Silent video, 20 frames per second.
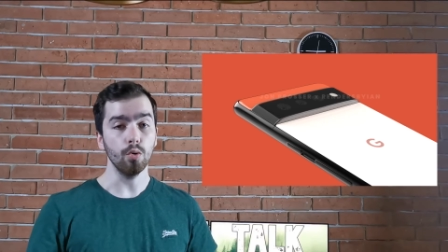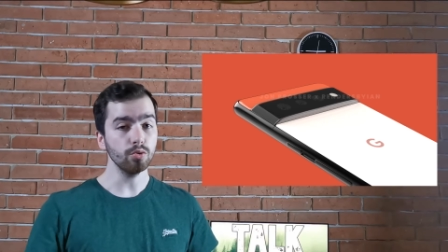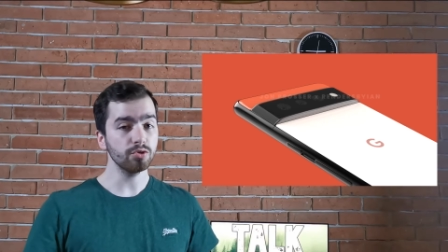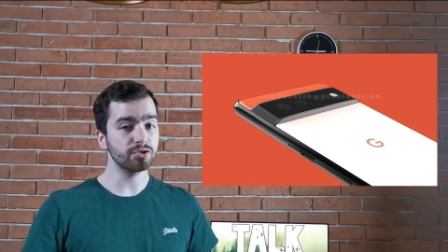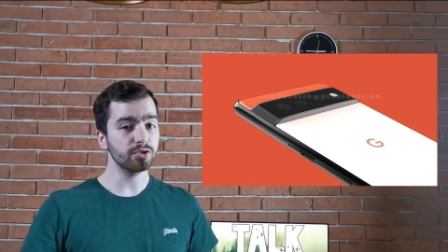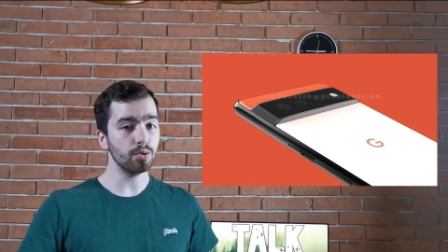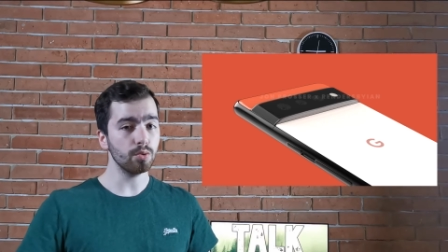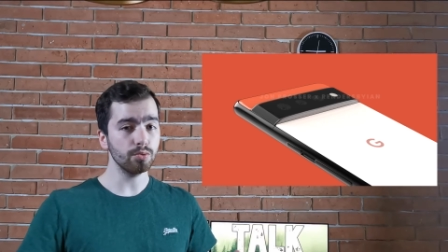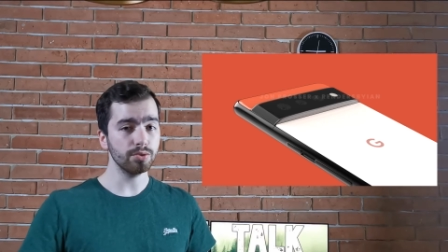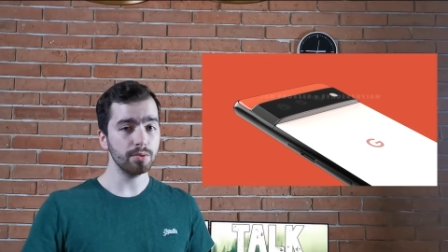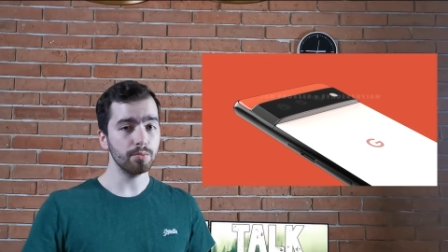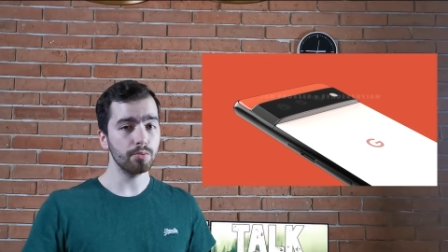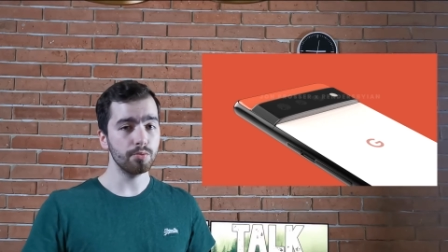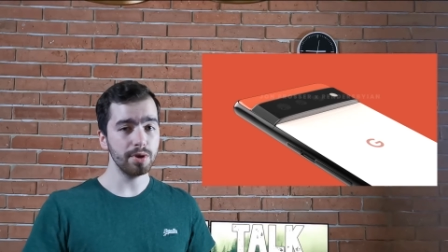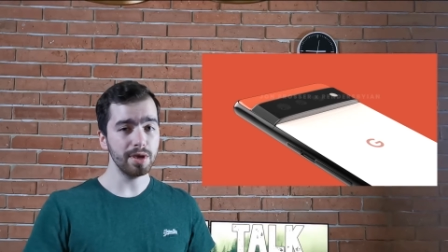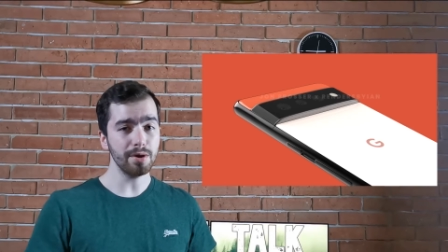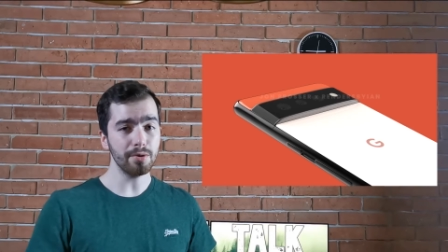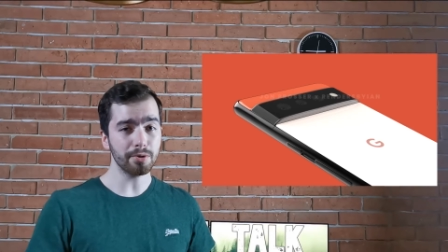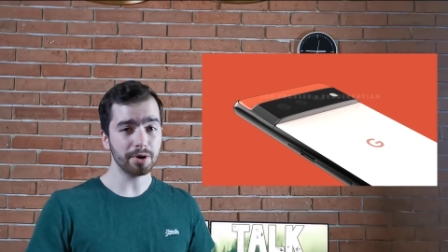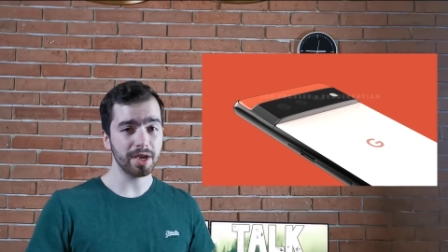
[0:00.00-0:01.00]
Also, the
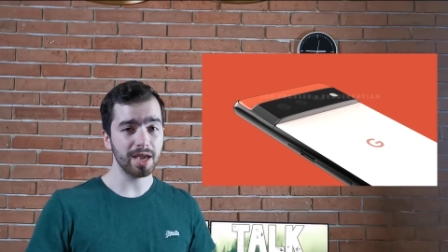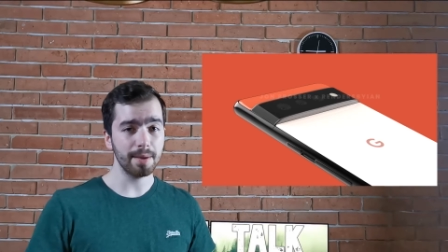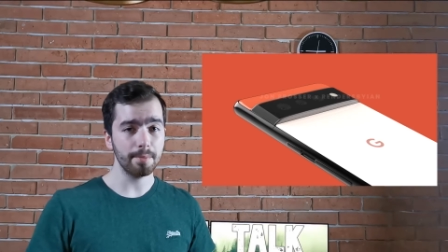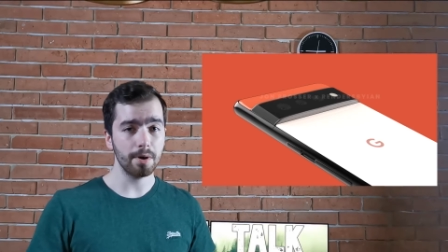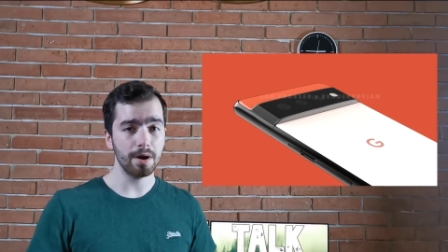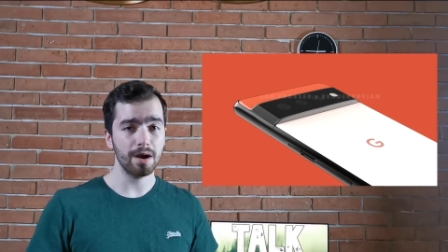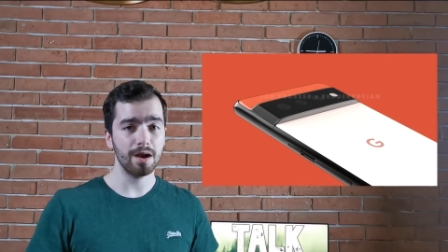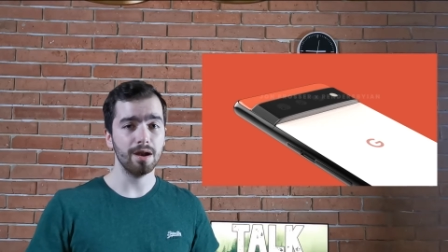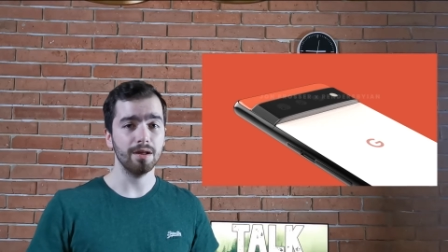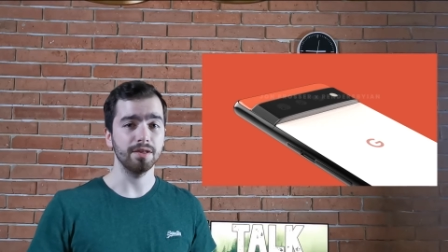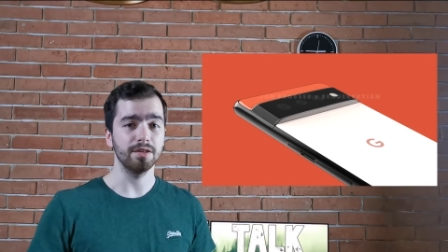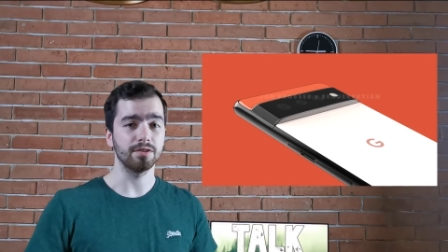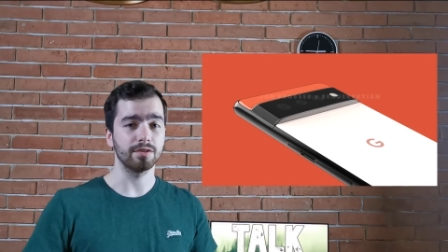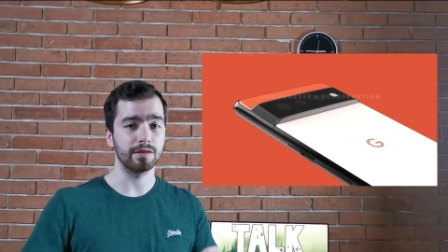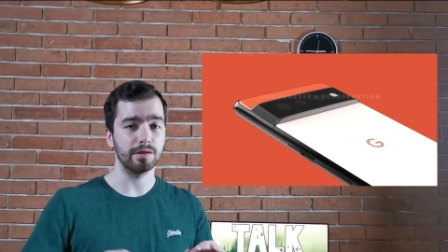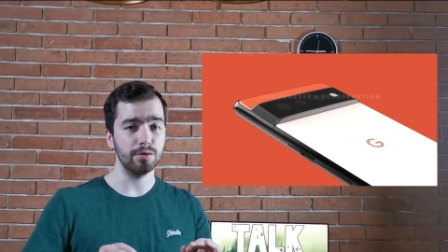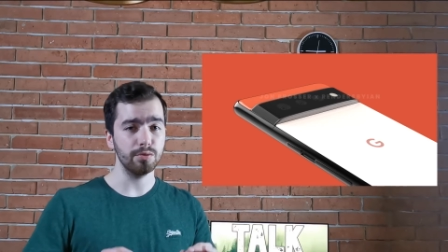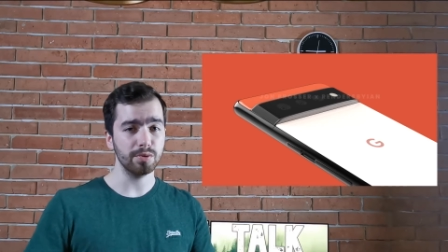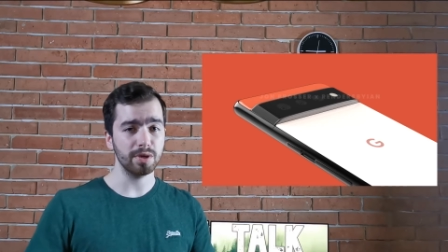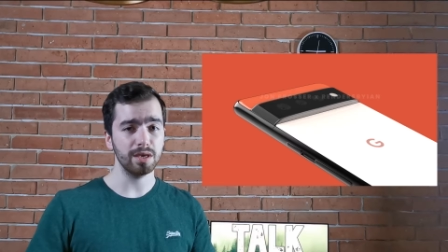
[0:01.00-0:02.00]
rear camera
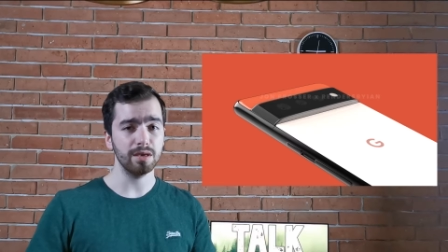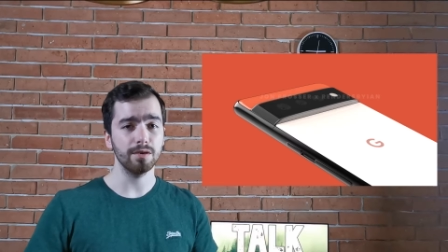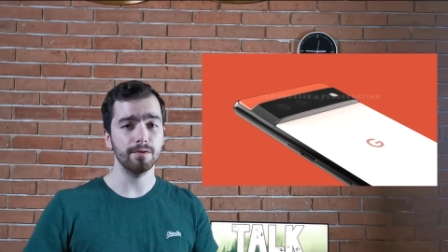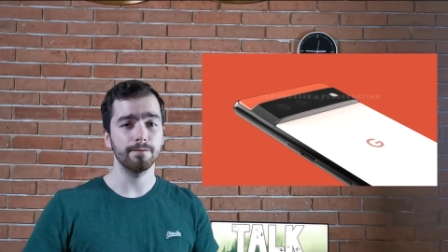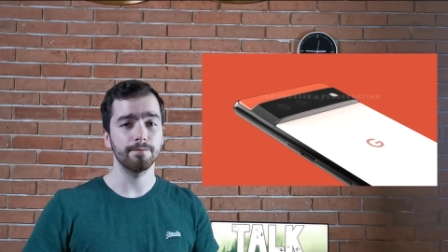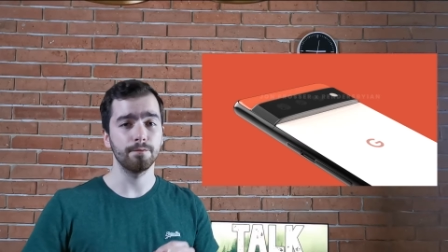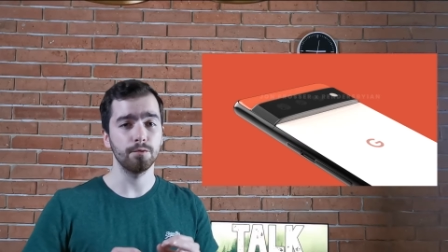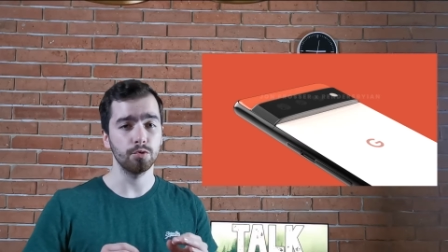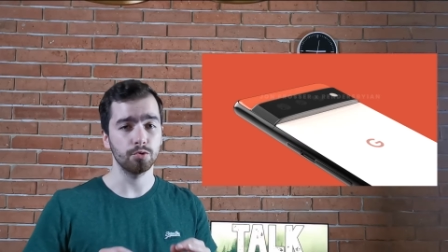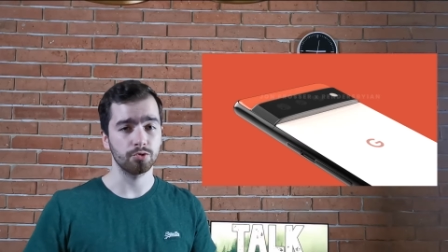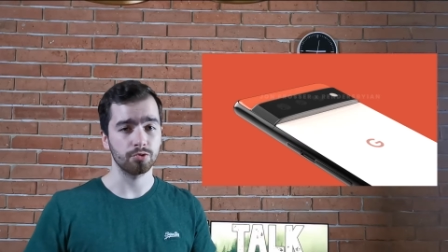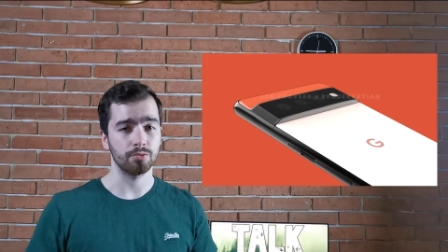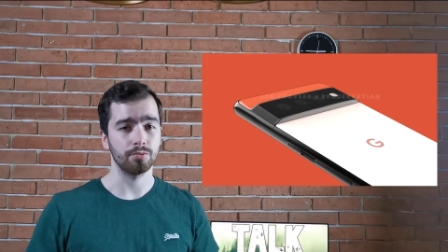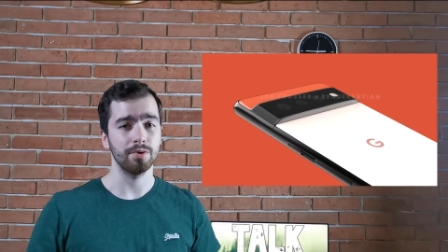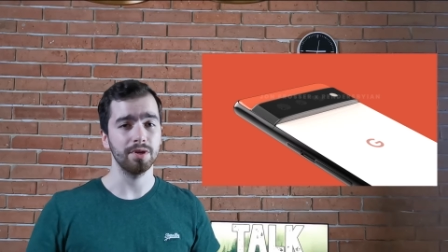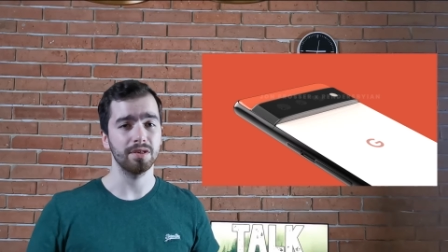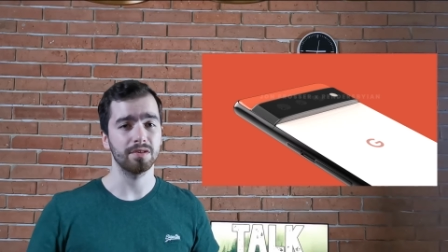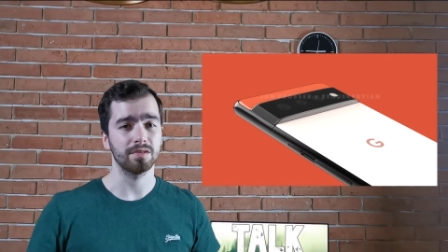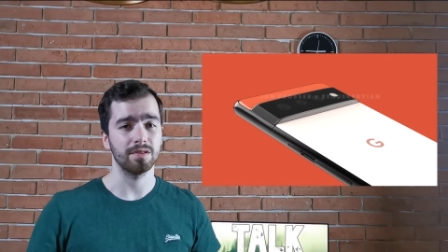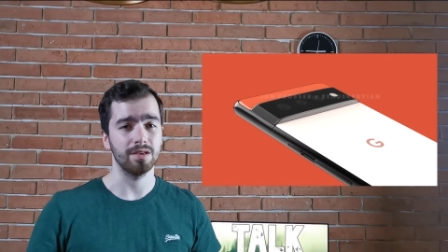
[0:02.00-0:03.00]
is looking
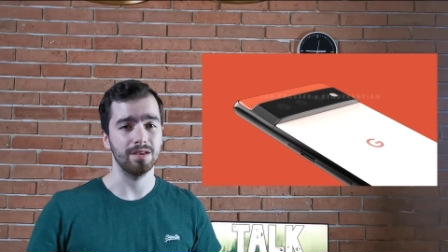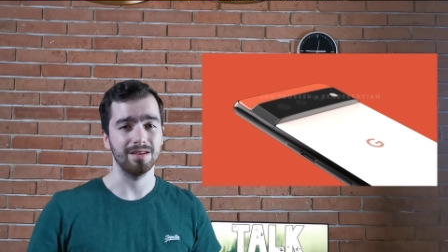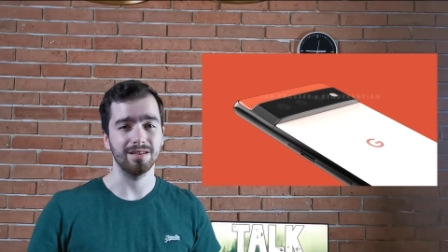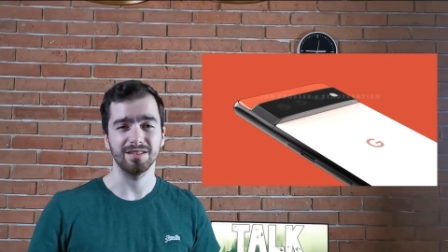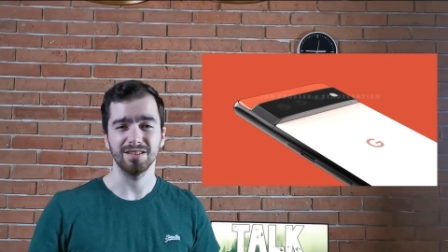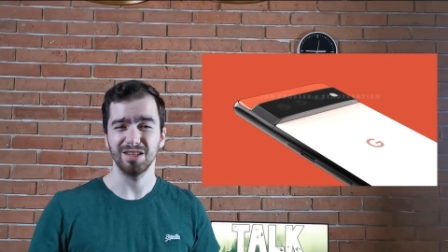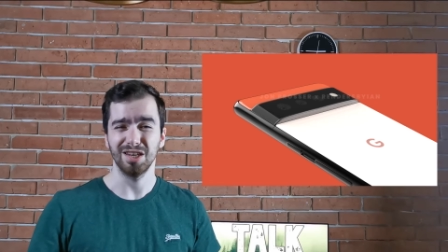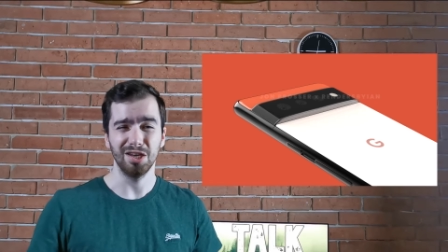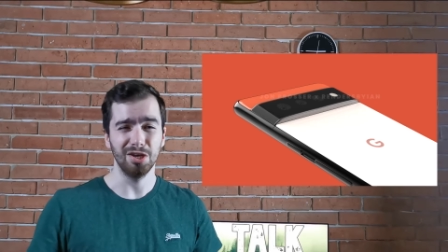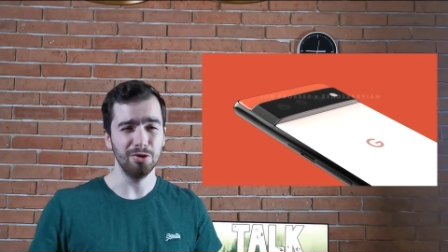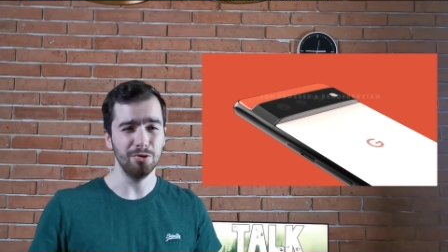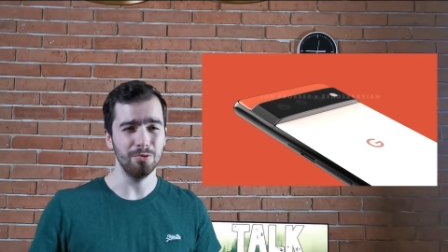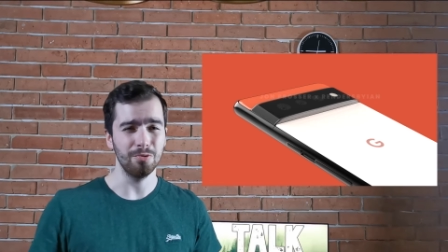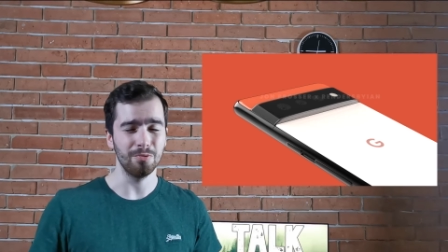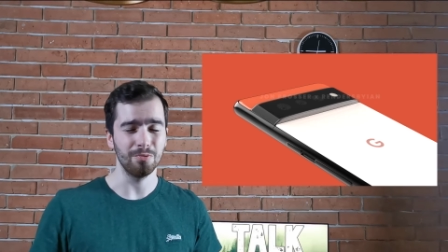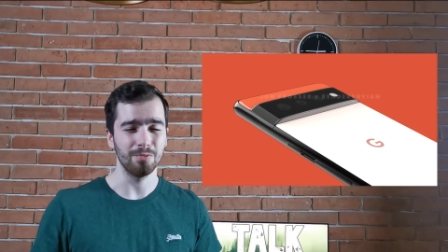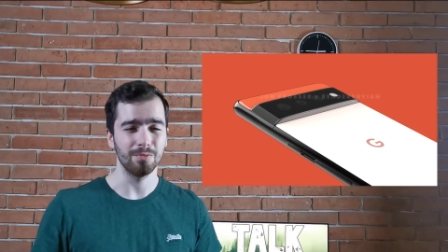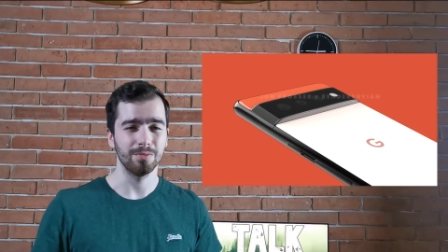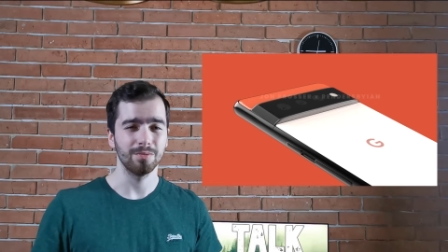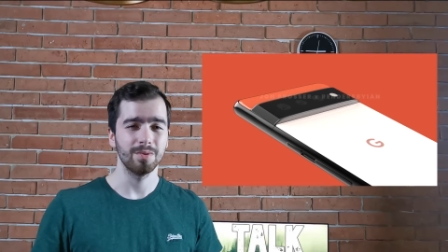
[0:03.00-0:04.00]
futuristic,
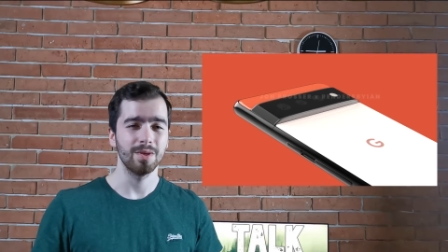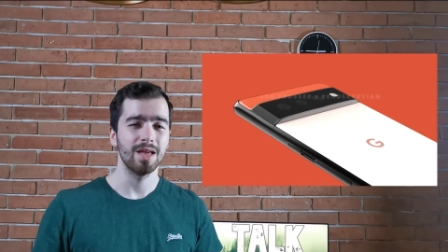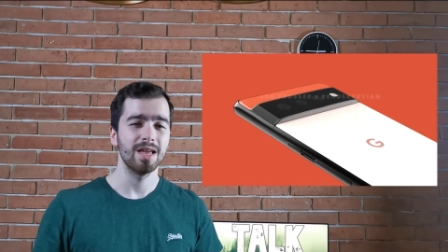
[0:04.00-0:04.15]
new,